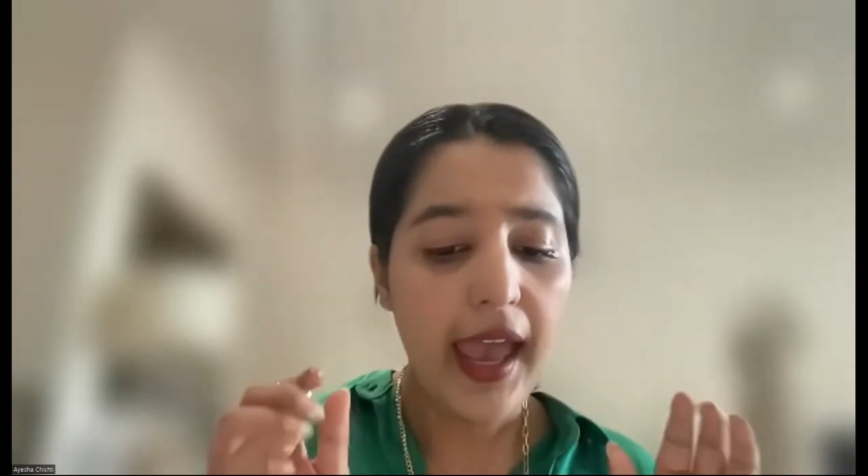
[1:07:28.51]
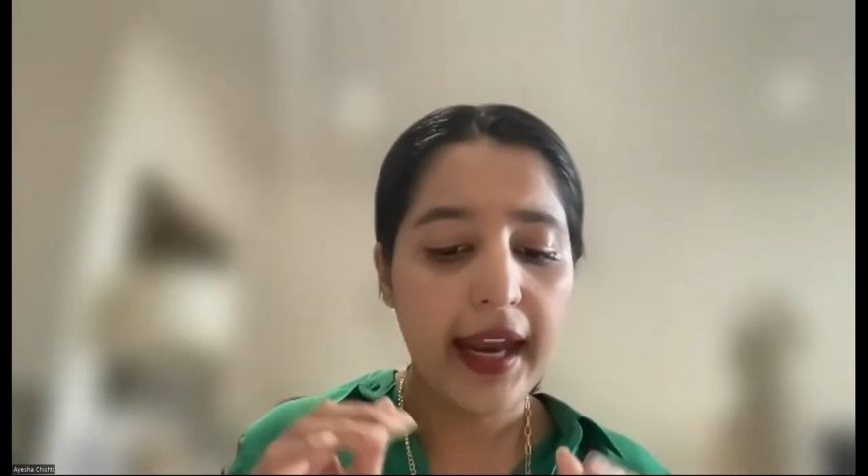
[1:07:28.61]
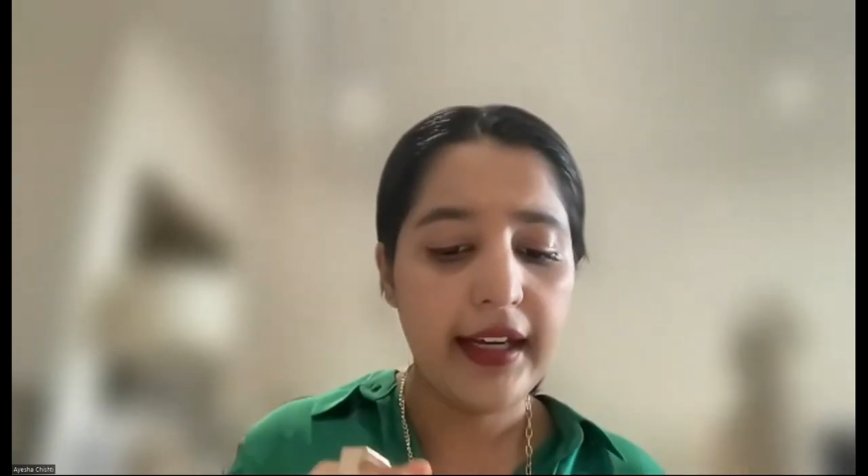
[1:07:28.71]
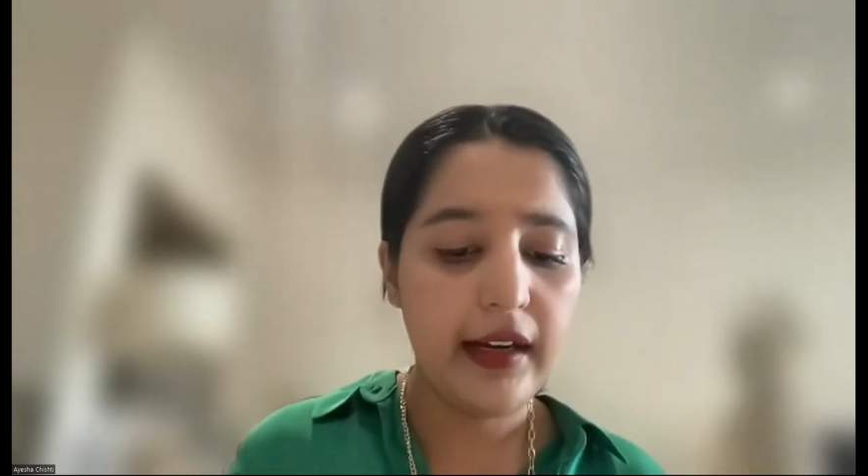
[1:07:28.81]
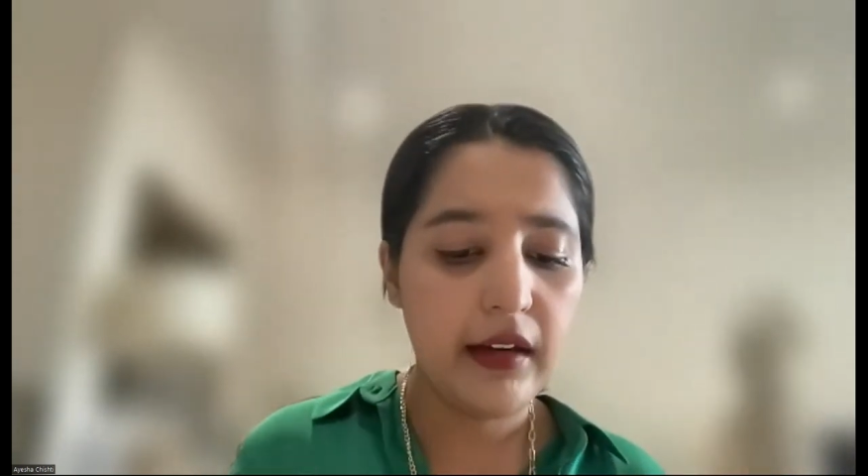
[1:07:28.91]

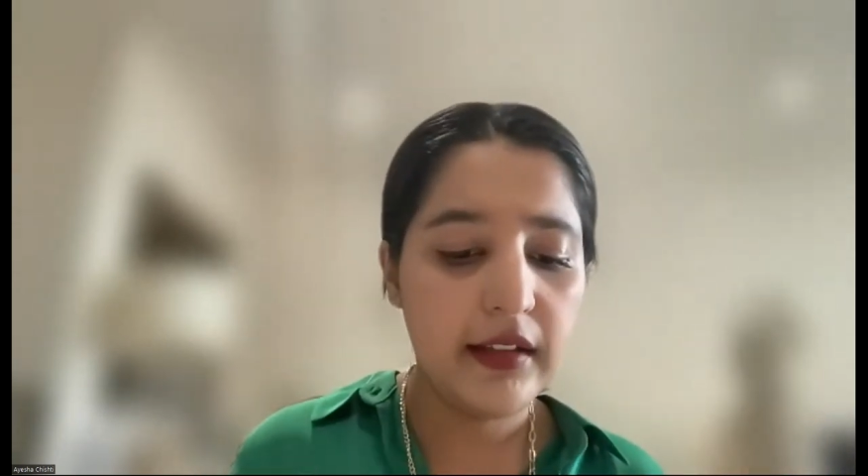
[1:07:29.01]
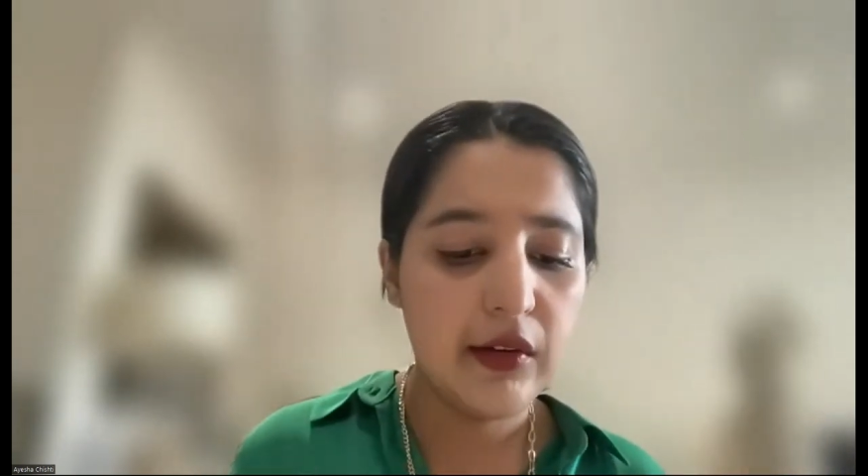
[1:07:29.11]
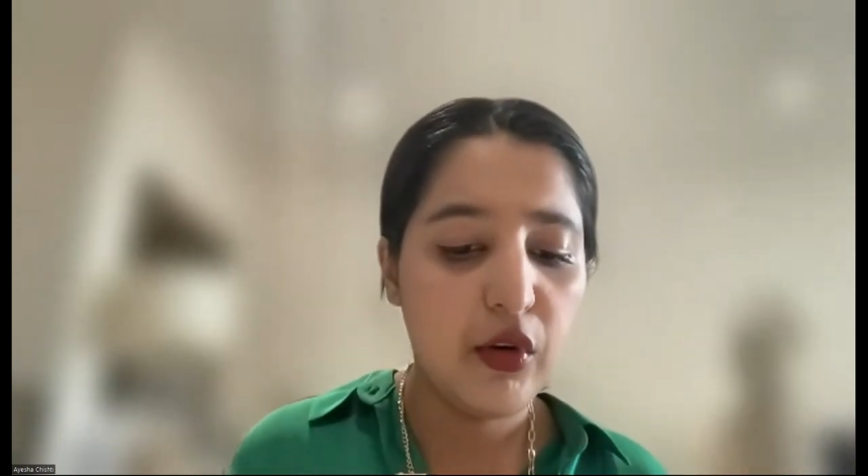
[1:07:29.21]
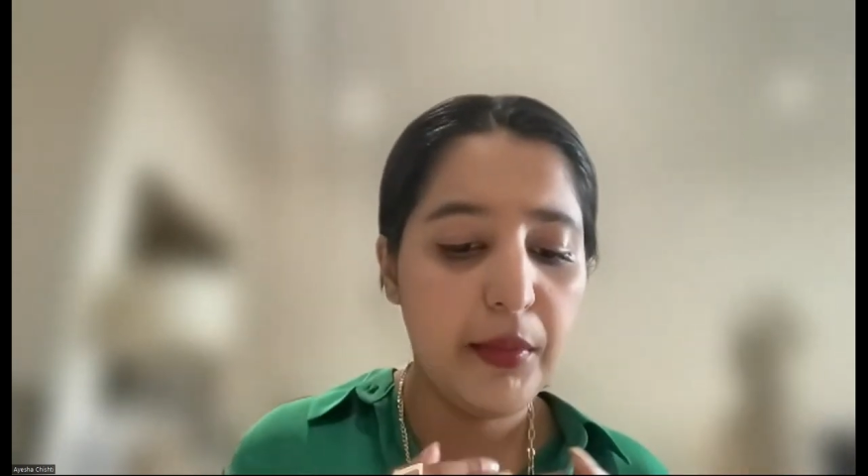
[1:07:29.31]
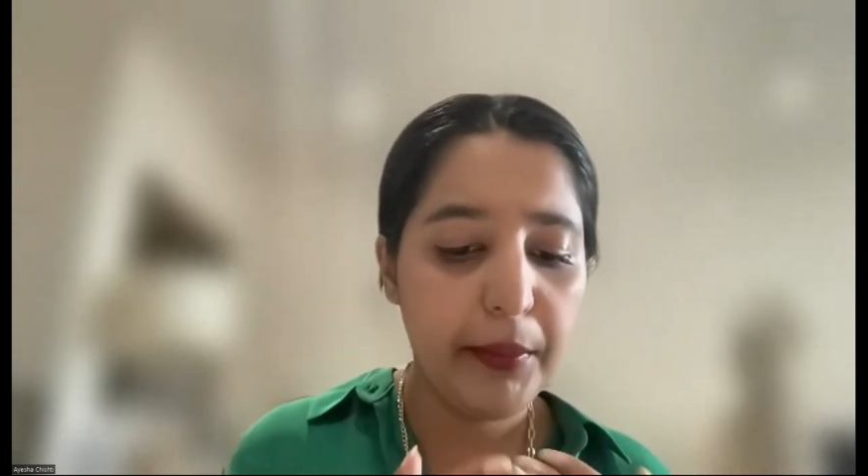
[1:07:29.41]
and there
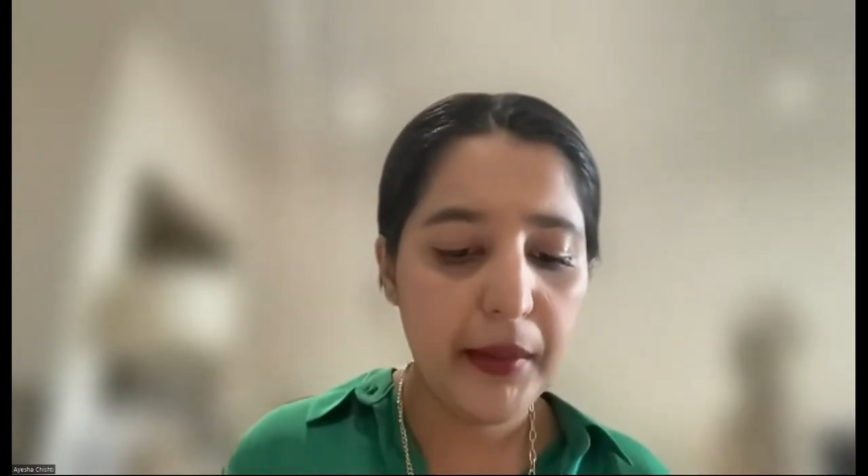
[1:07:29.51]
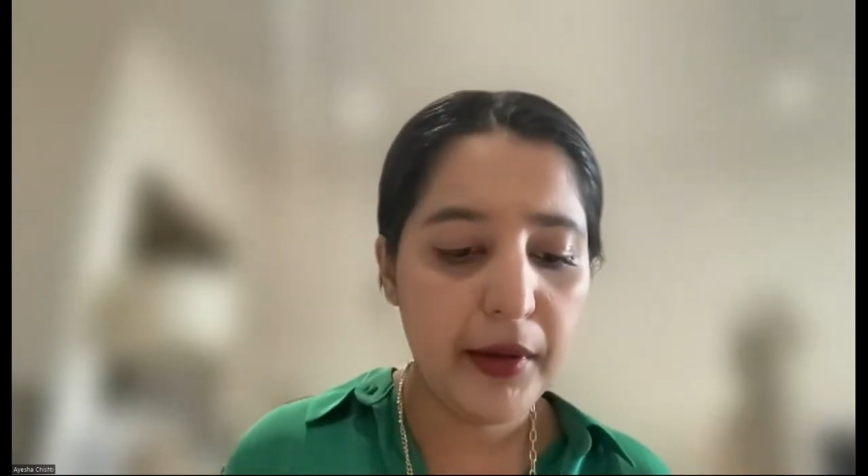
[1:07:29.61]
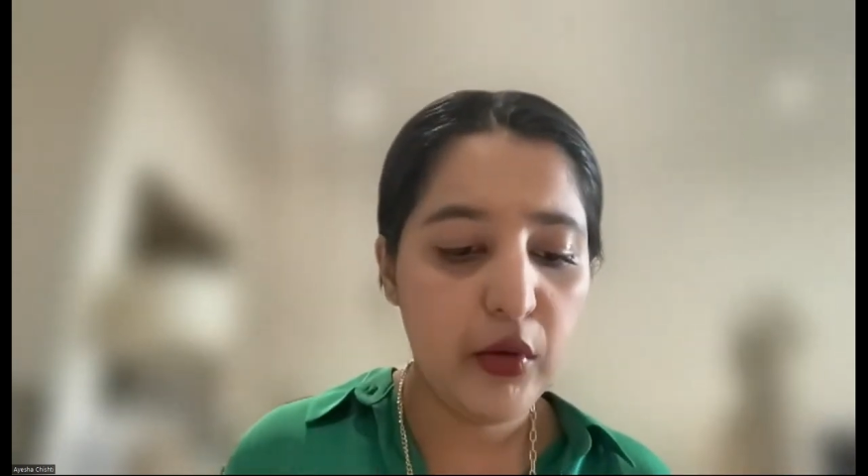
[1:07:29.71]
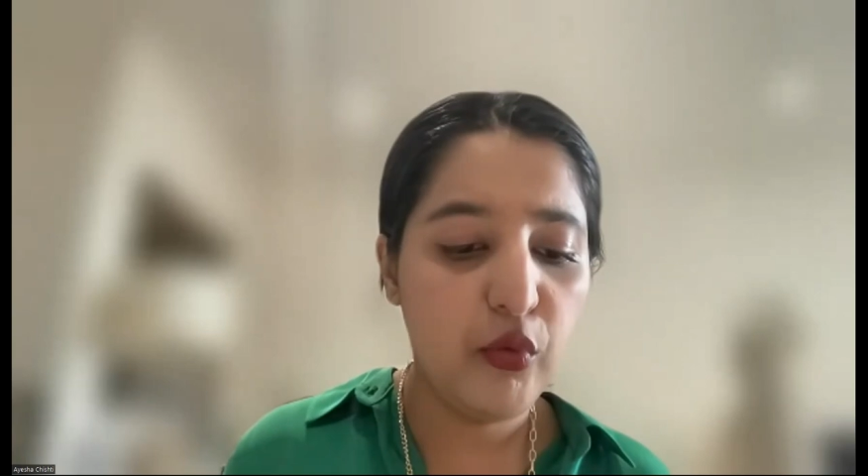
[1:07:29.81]
will be people who